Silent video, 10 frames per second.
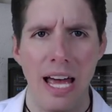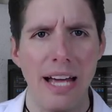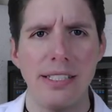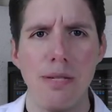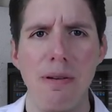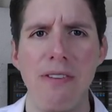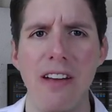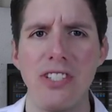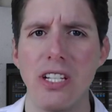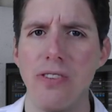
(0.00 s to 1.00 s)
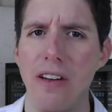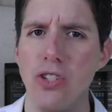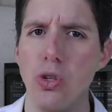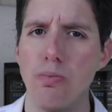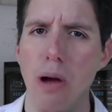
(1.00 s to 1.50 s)

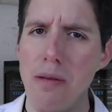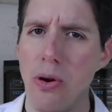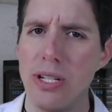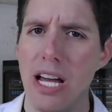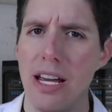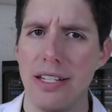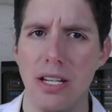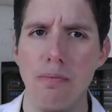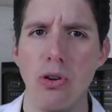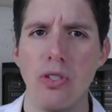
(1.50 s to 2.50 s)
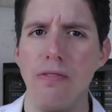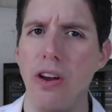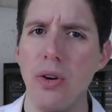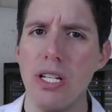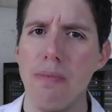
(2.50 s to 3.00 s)
SCP-5652's primary diet is composed of
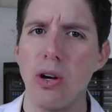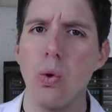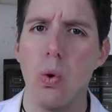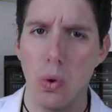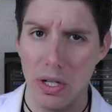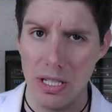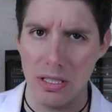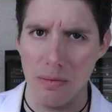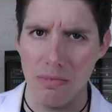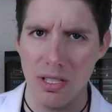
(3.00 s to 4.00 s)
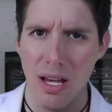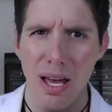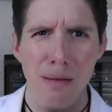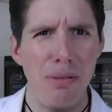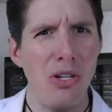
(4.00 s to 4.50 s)
various microorganisms,
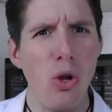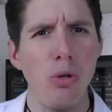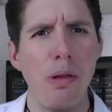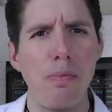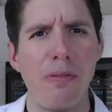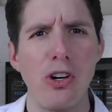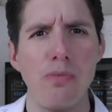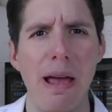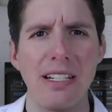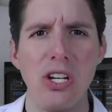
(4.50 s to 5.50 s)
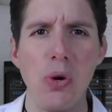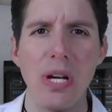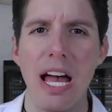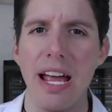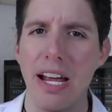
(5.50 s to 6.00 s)
but it notably prefers
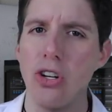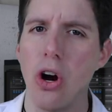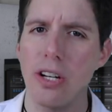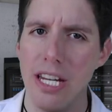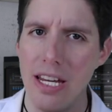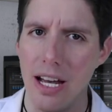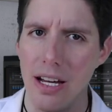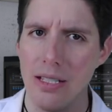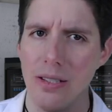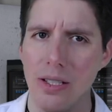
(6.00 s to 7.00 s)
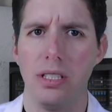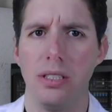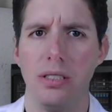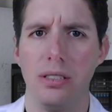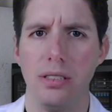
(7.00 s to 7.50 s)
bacteria and archaea.
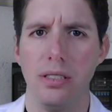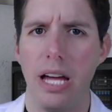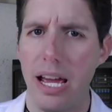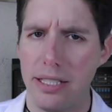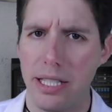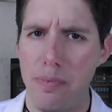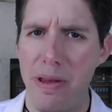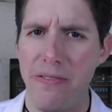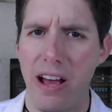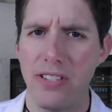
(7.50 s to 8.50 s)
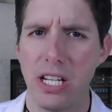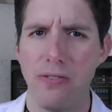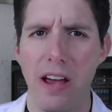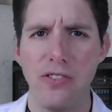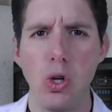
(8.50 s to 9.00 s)

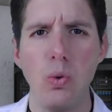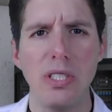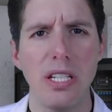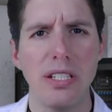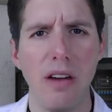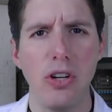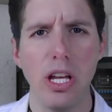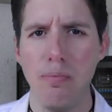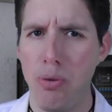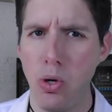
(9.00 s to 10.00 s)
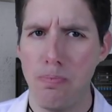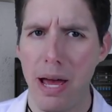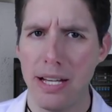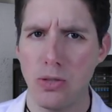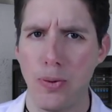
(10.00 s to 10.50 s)
SCP-5652 was discovered in
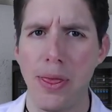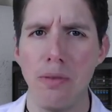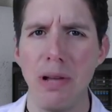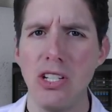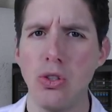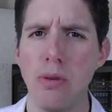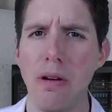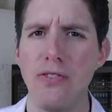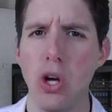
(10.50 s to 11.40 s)
Budapest within the bloodstream of